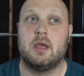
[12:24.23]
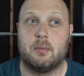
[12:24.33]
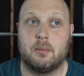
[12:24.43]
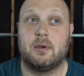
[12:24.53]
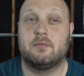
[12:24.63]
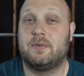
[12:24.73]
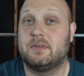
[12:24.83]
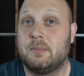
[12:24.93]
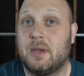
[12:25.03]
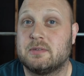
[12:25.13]
I'm about
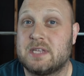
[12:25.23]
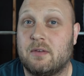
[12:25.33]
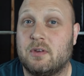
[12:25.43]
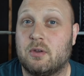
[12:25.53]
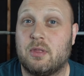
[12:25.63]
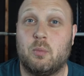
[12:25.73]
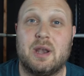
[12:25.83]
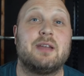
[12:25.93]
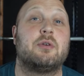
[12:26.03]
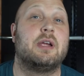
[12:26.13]
50 pounds heavier than
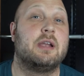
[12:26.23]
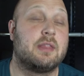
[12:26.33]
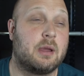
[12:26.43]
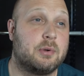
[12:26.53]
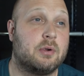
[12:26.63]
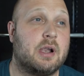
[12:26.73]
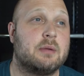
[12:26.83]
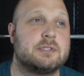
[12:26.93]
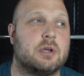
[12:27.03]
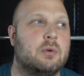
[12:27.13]
when I created that
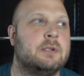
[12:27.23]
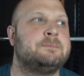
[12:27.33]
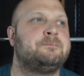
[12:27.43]
program. So